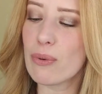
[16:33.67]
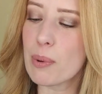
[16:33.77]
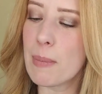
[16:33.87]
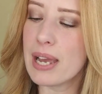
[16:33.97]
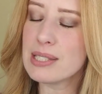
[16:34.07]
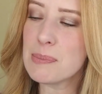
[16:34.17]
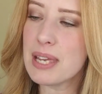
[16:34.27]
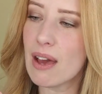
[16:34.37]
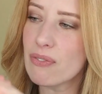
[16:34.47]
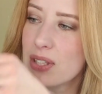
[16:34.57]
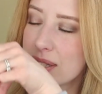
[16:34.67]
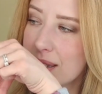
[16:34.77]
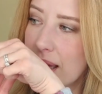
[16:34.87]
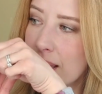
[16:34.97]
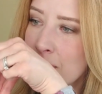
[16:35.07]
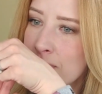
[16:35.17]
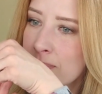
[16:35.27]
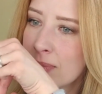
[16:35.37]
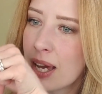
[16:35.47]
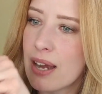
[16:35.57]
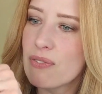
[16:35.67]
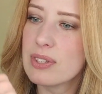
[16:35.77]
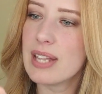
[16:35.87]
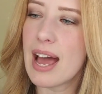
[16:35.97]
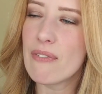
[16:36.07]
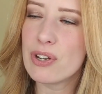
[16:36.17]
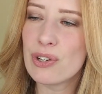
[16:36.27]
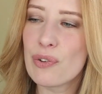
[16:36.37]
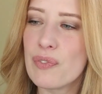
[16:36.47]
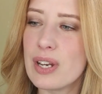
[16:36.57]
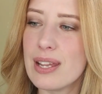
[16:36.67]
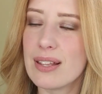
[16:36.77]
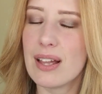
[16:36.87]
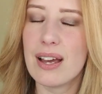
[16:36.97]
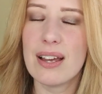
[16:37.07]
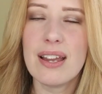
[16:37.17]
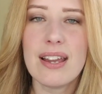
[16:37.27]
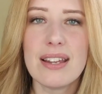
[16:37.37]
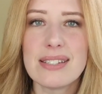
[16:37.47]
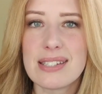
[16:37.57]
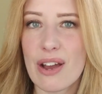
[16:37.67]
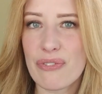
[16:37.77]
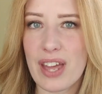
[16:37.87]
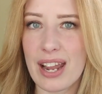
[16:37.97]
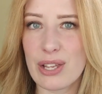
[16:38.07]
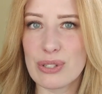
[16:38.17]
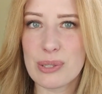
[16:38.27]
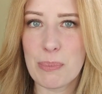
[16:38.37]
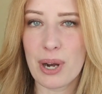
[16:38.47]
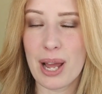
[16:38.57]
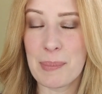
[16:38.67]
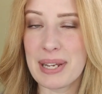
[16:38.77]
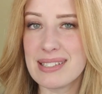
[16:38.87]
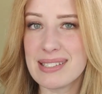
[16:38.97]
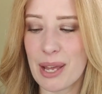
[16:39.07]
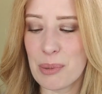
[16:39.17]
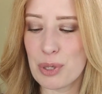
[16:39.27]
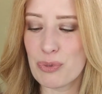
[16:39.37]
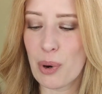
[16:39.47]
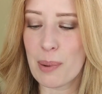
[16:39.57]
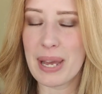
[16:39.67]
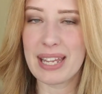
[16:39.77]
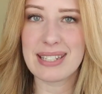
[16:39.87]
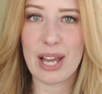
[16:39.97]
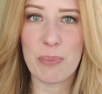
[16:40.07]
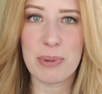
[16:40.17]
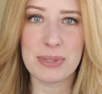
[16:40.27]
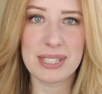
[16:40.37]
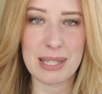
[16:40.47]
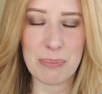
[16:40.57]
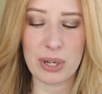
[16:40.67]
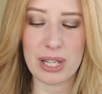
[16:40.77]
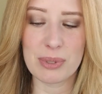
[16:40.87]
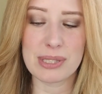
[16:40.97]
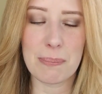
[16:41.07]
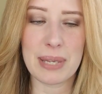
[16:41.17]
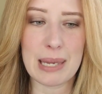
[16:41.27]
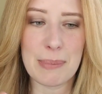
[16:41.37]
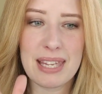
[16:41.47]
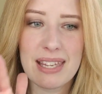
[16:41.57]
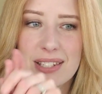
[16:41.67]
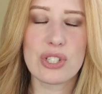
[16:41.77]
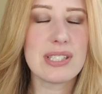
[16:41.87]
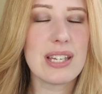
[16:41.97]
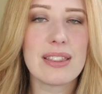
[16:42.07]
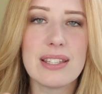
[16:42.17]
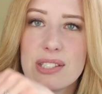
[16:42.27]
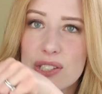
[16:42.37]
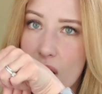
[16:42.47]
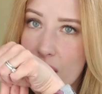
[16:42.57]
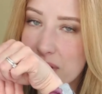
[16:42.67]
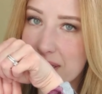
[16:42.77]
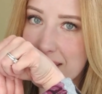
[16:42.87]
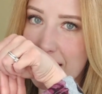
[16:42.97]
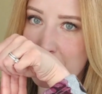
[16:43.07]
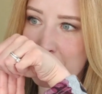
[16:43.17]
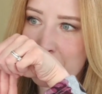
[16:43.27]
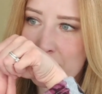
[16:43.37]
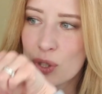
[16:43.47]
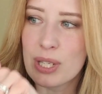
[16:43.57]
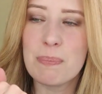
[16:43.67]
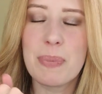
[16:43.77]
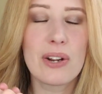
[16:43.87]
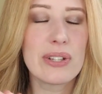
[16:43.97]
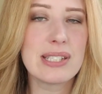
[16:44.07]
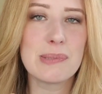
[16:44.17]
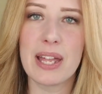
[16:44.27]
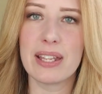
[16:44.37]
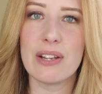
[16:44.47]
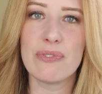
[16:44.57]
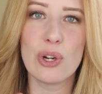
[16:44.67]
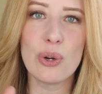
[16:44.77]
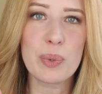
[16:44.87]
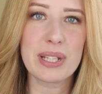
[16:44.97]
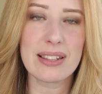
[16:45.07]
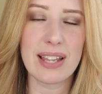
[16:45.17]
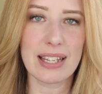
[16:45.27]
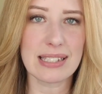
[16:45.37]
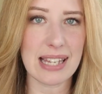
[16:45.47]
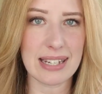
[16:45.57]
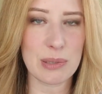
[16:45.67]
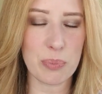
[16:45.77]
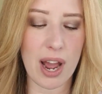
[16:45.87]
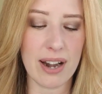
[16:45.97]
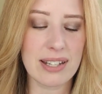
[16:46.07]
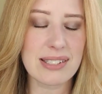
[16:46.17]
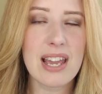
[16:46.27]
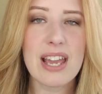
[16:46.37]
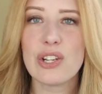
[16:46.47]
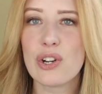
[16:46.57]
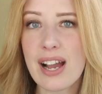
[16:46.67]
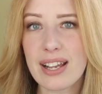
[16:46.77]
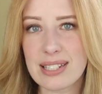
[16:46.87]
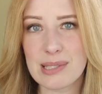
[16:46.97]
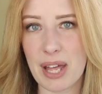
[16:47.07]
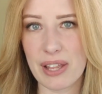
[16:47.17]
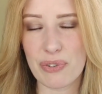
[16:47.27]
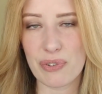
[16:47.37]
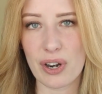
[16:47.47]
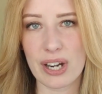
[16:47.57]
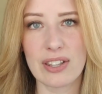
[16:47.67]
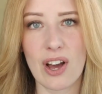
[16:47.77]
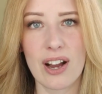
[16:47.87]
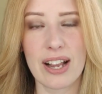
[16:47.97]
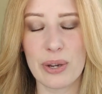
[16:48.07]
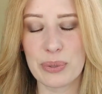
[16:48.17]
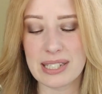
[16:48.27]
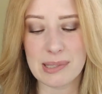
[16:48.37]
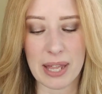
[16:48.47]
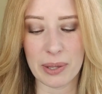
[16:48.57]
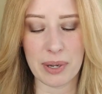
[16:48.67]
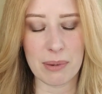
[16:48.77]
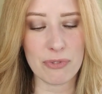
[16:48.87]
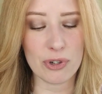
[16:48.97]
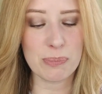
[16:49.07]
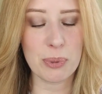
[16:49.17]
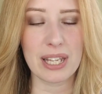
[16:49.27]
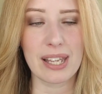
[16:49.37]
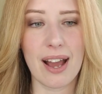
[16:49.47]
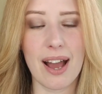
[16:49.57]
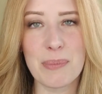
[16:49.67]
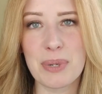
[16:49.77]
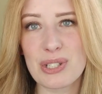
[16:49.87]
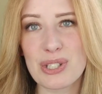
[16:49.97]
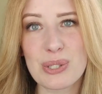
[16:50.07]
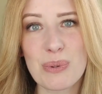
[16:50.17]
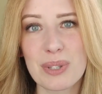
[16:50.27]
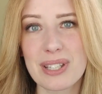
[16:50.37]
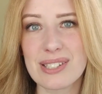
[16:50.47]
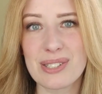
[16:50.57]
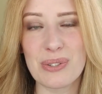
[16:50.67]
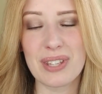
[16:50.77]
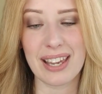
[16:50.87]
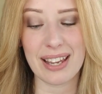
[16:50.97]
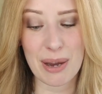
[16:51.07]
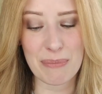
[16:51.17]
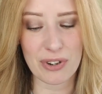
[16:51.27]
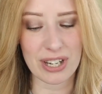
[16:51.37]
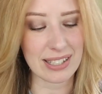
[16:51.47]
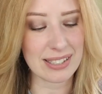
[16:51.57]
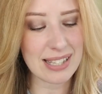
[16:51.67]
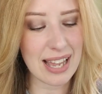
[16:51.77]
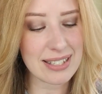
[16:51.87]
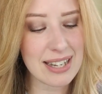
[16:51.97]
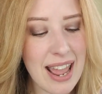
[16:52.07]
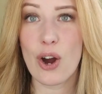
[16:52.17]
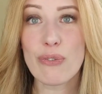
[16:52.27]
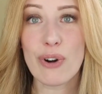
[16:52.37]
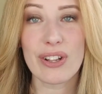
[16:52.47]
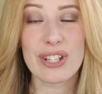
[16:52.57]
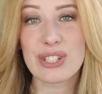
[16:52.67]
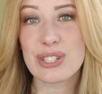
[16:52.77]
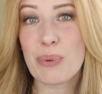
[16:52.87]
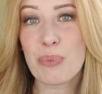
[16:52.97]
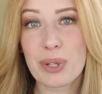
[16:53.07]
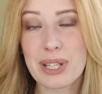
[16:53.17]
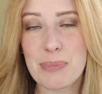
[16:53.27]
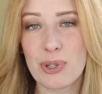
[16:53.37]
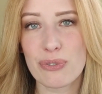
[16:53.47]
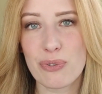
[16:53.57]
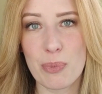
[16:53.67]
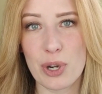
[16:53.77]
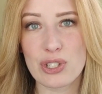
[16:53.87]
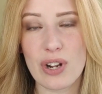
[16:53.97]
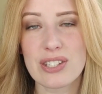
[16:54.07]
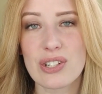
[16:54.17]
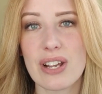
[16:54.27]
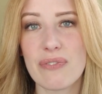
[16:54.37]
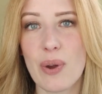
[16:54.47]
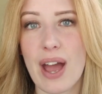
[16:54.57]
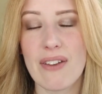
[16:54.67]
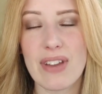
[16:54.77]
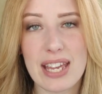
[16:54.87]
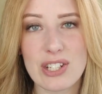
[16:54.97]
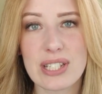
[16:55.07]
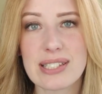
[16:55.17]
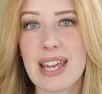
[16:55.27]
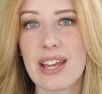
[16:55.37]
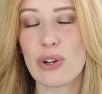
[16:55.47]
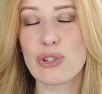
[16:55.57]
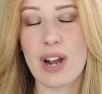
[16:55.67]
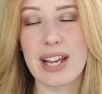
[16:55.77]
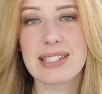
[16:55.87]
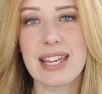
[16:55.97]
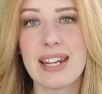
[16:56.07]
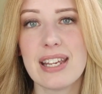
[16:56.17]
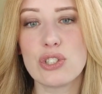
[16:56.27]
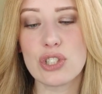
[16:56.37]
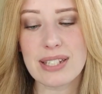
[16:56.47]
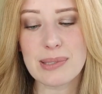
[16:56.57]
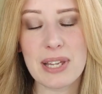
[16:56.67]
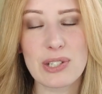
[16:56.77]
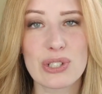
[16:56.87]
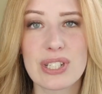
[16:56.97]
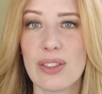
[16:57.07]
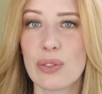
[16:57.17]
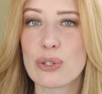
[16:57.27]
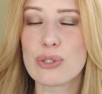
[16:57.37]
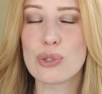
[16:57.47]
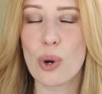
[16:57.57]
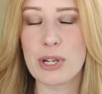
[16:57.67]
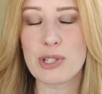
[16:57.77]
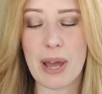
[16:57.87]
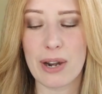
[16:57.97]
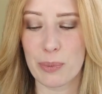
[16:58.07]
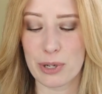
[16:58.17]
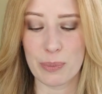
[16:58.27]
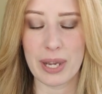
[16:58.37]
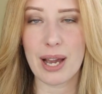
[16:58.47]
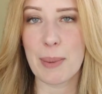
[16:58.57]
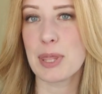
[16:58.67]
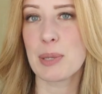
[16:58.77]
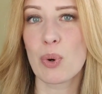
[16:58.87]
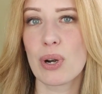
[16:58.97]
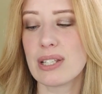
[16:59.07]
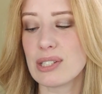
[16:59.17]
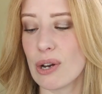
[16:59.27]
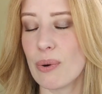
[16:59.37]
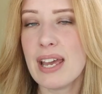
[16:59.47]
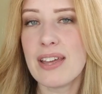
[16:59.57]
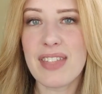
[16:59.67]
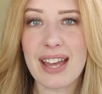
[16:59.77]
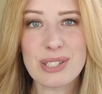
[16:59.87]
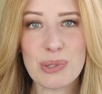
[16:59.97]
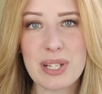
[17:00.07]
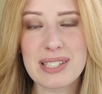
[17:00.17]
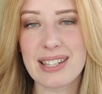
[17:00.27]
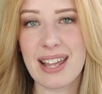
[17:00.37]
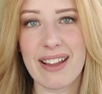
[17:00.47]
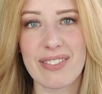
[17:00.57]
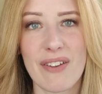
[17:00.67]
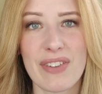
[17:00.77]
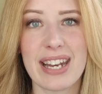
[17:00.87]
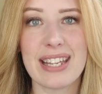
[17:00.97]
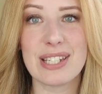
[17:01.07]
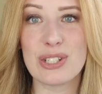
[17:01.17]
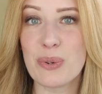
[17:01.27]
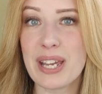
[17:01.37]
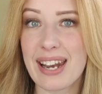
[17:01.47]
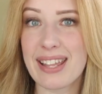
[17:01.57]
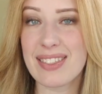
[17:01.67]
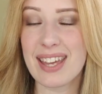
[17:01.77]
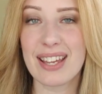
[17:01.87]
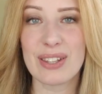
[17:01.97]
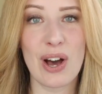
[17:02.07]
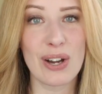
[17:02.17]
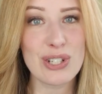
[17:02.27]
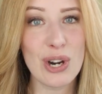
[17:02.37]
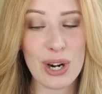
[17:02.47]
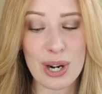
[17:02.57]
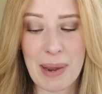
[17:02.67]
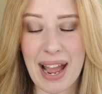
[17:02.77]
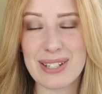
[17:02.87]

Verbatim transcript: It reminds me of this like kind of lavender vanilla stuff that I used to put on my son before bed to help him sleep when he was a baby. It's just like the softest scent. You can barely smell it. If you don't really like scented products, you're not gonna smell it for very long. I only smell it when I'm first putting it on, but it's just a really soothing and comforting scent. Overall, it's just a really beautiful moisturizer. If you have aging skin or dry skin, it just makes your skin look so much better when you wake up in the morning. So that's the reason that I love it. Is it doing anything long term?